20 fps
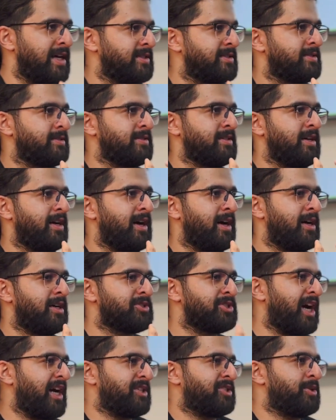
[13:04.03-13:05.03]
ask
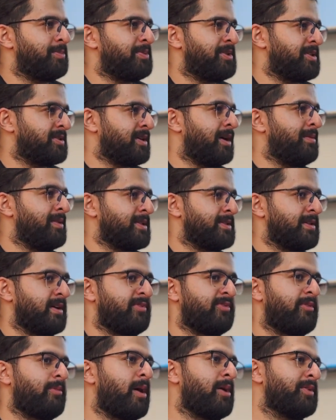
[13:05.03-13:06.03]
ChatGPT some
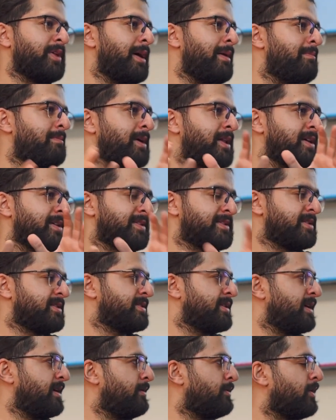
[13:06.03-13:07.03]
stuff about embedded
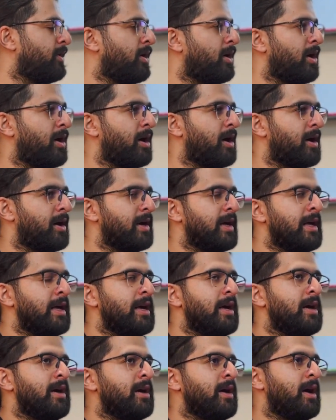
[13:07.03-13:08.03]
system or
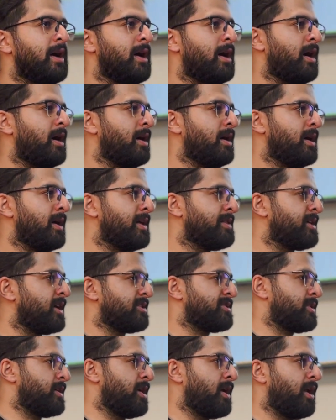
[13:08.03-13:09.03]

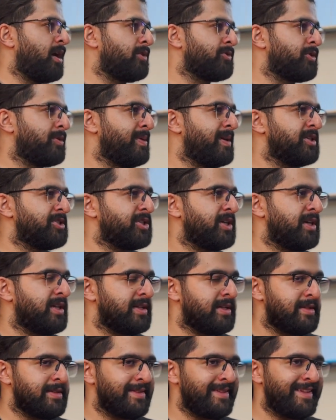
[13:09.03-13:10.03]
industrial
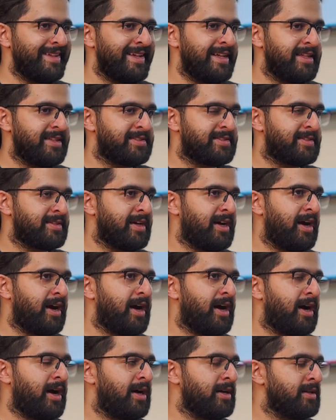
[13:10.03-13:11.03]
automation, these
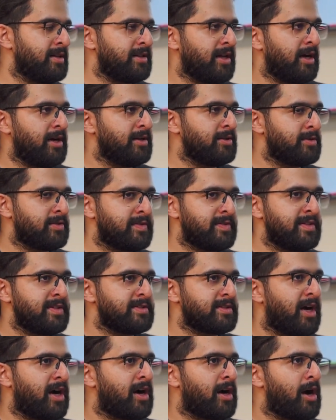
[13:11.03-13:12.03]

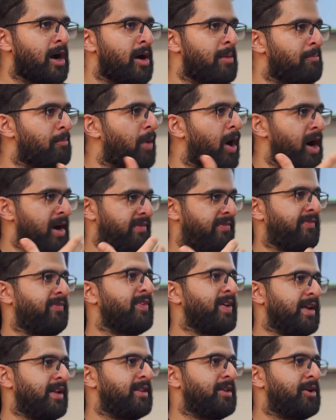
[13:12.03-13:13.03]
are my
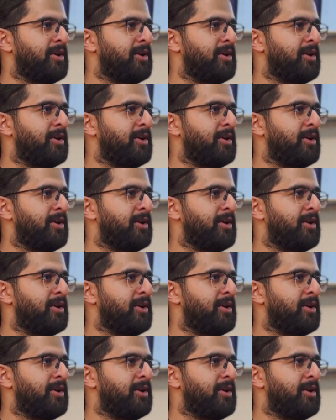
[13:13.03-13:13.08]
field.